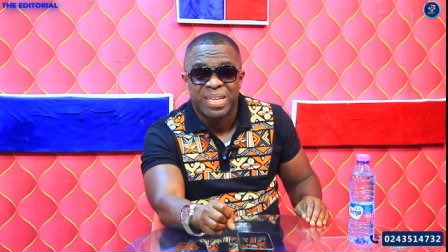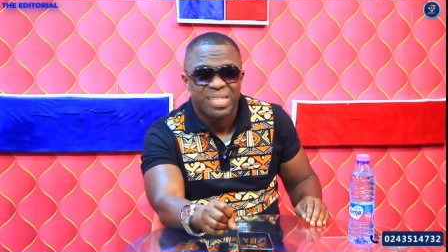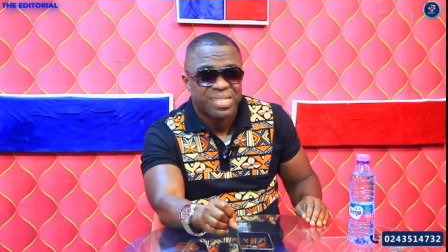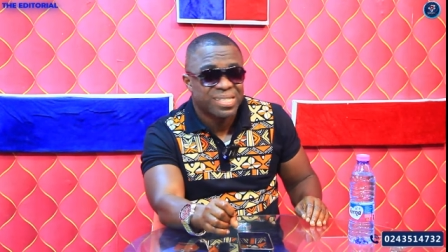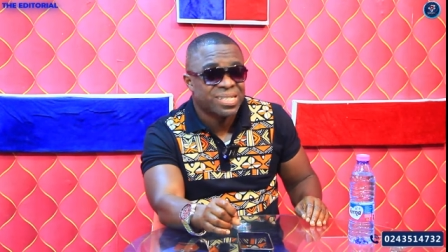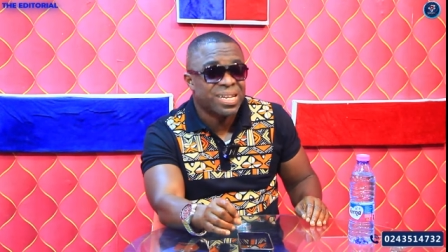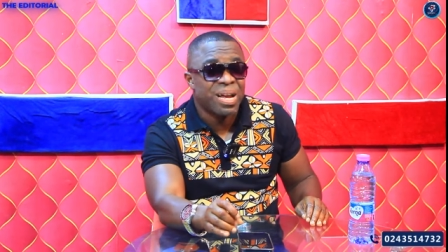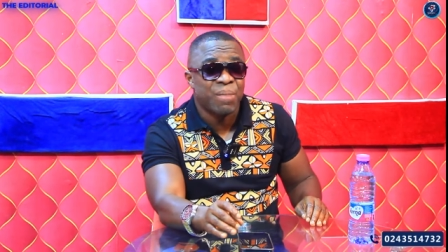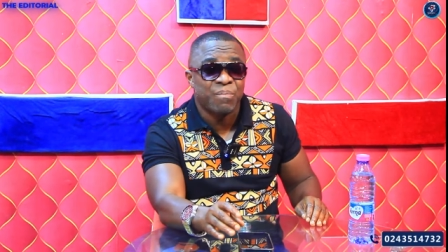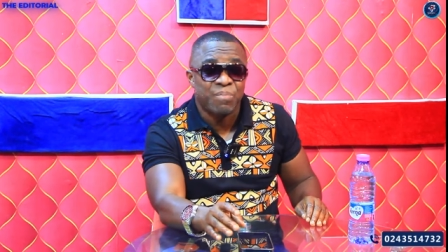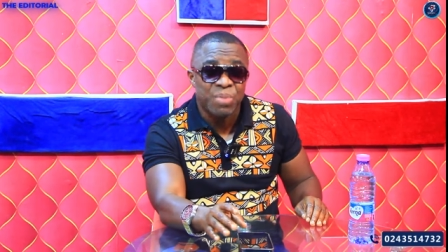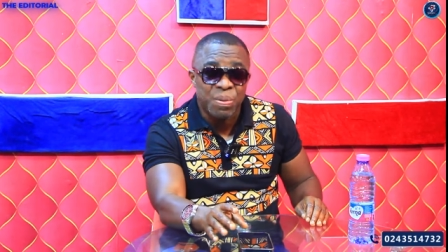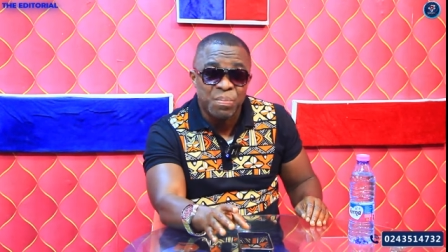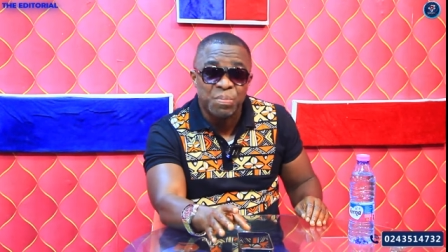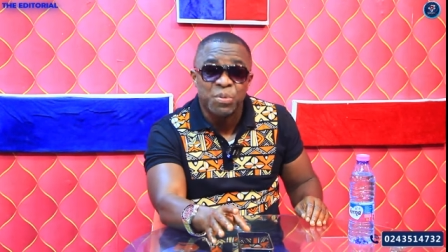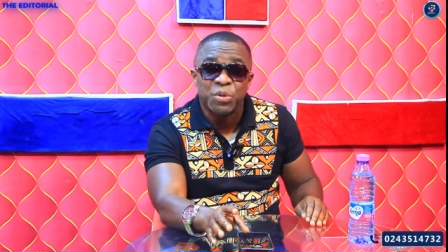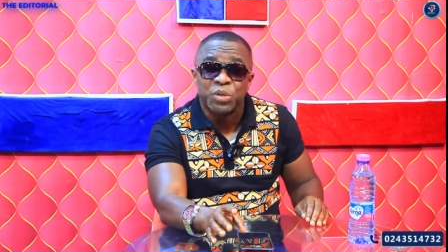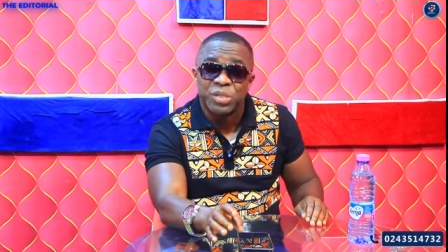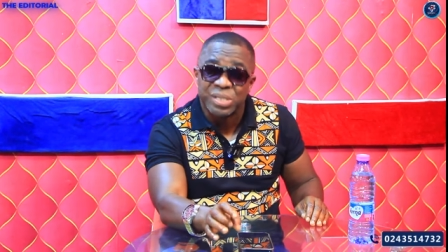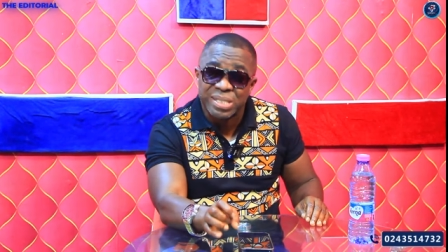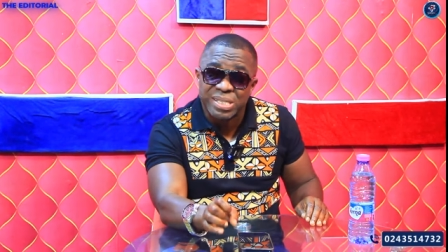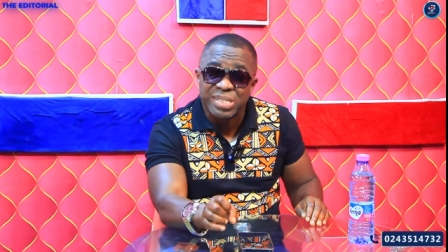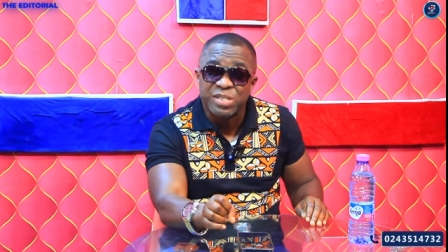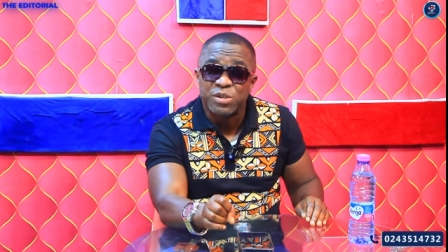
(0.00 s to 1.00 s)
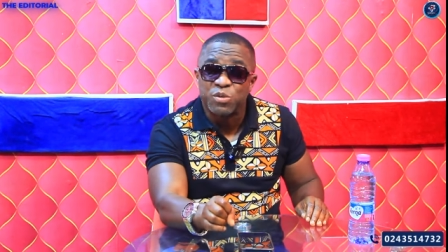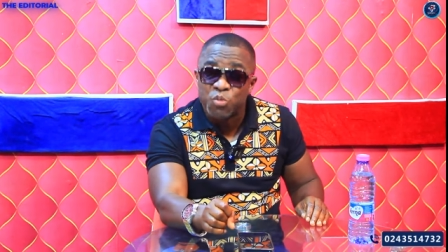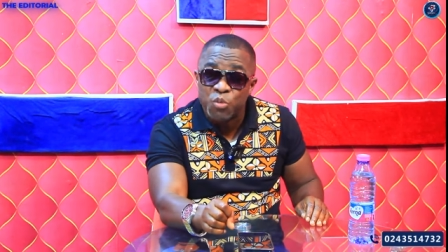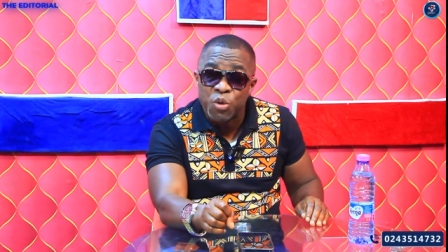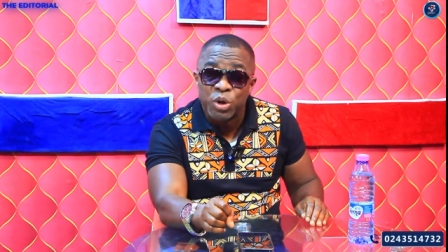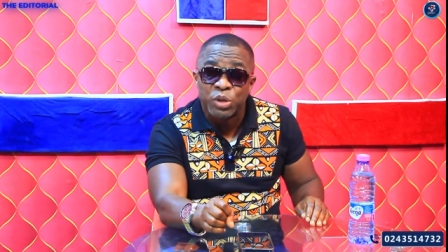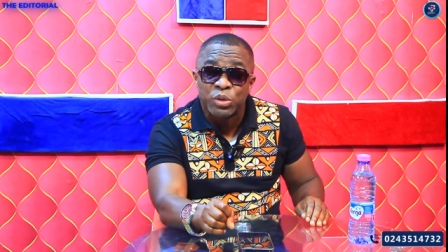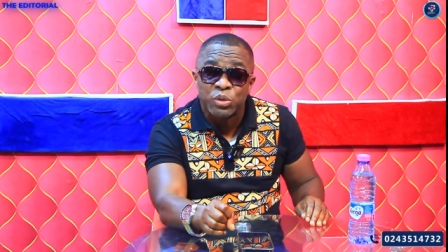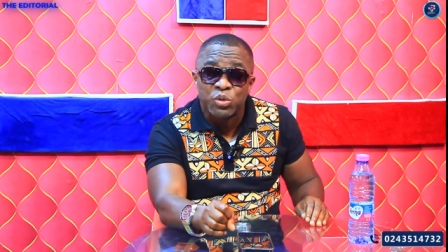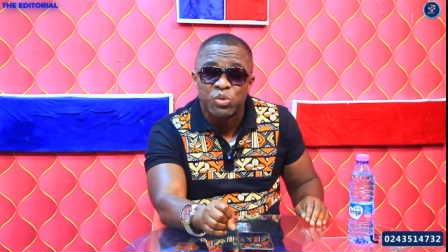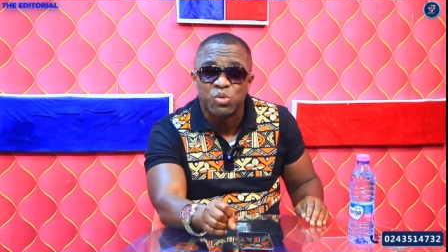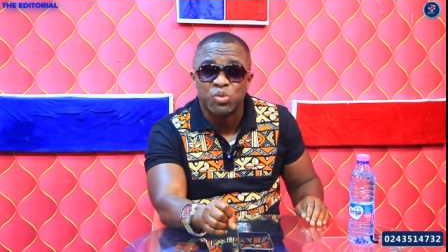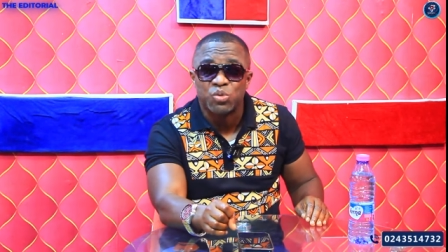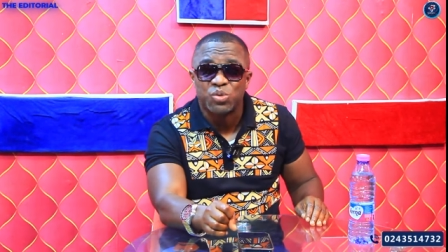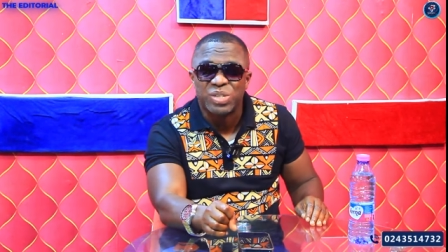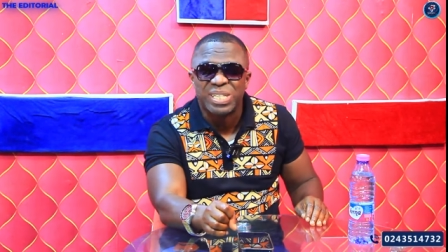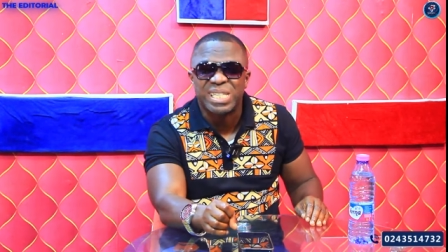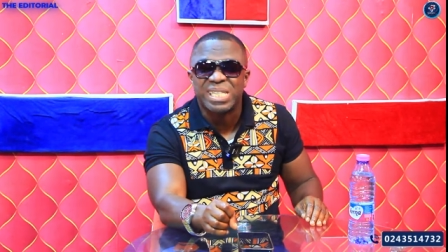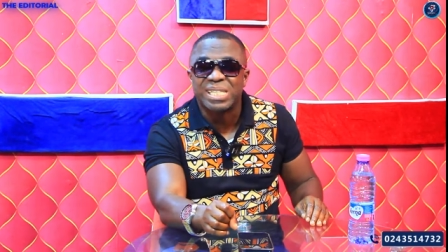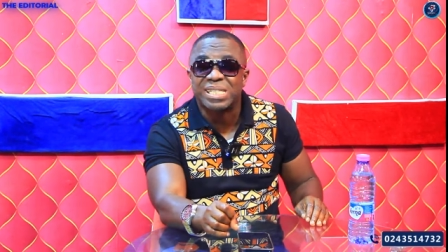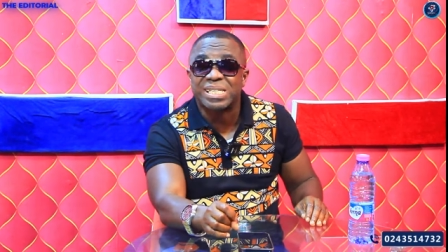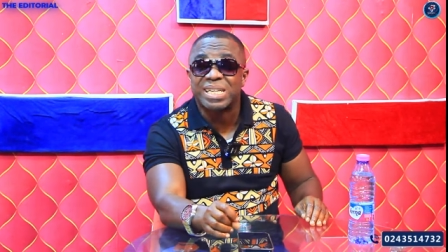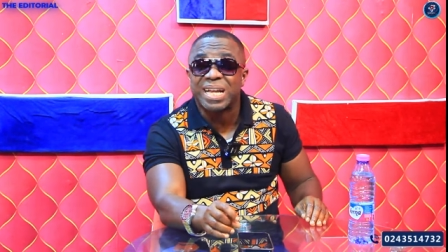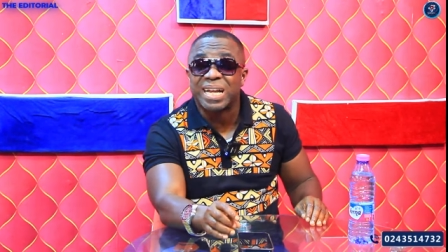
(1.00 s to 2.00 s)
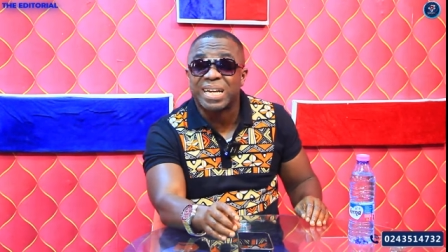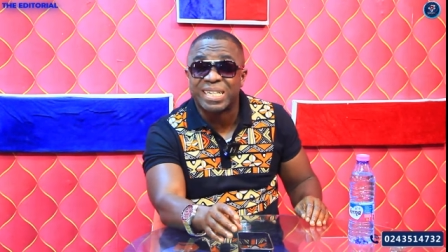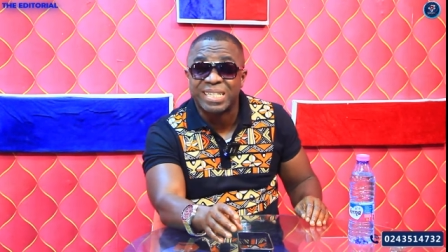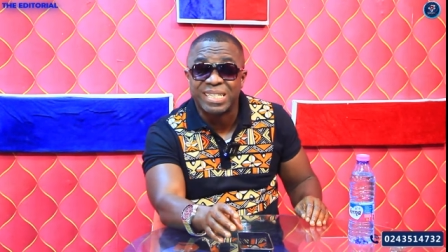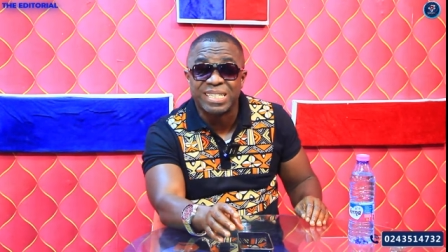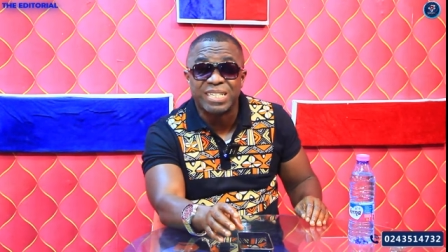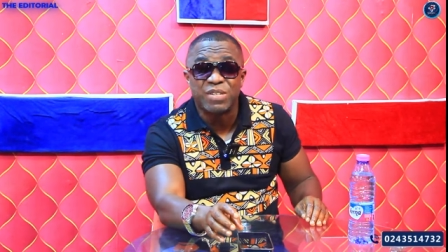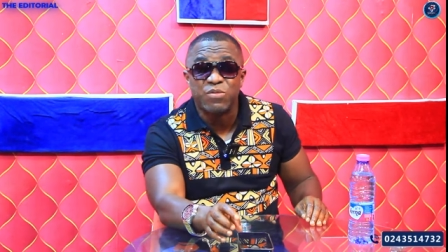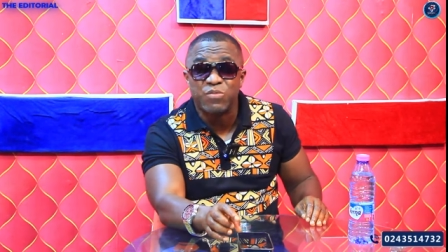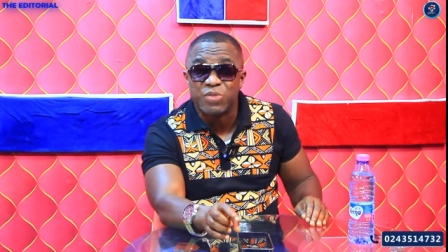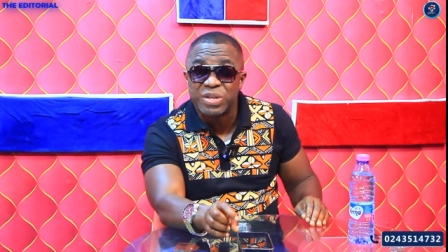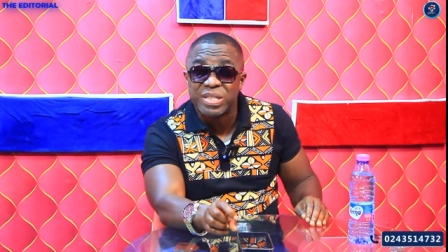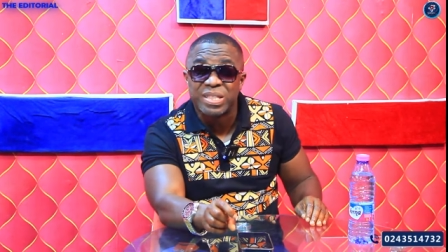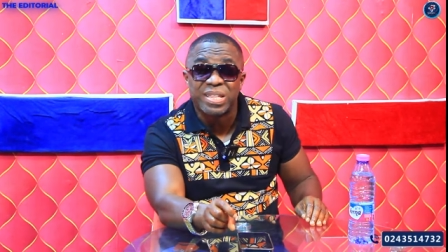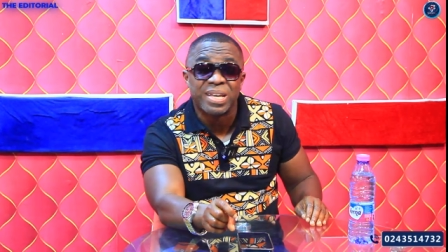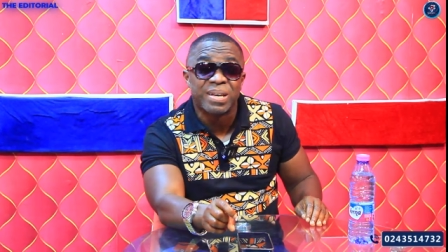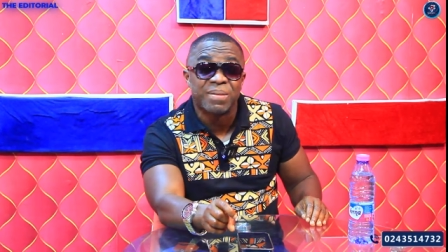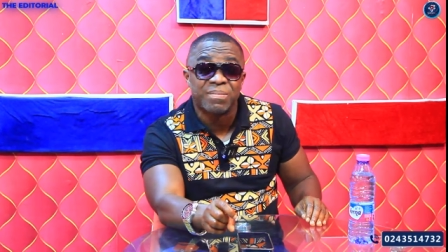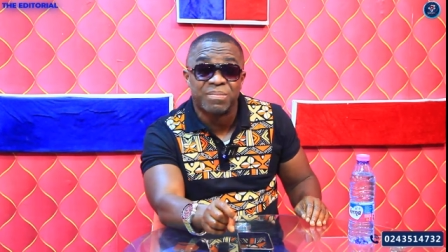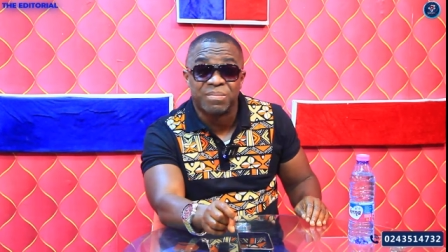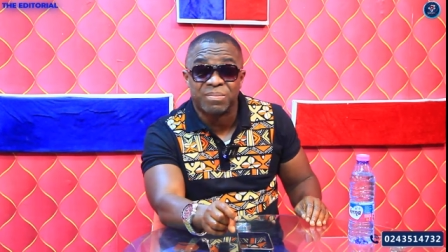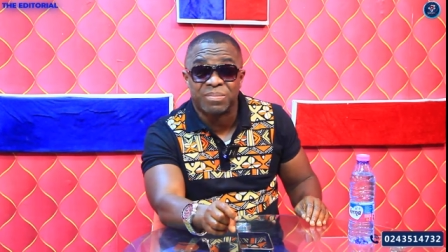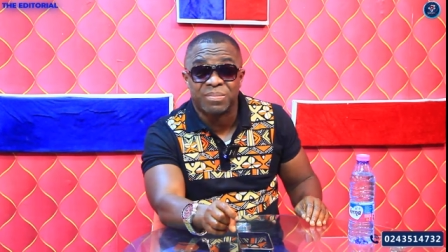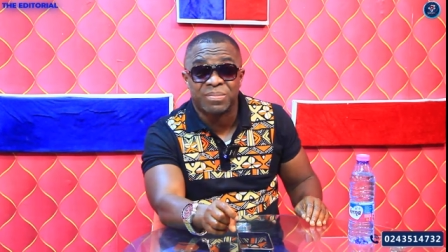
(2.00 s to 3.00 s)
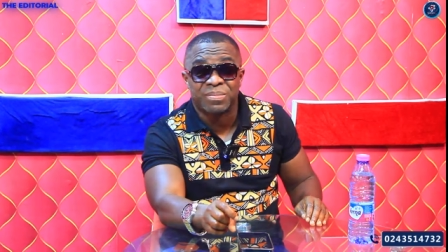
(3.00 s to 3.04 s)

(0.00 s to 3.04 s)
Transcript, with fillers: Some people still want to disagree with them.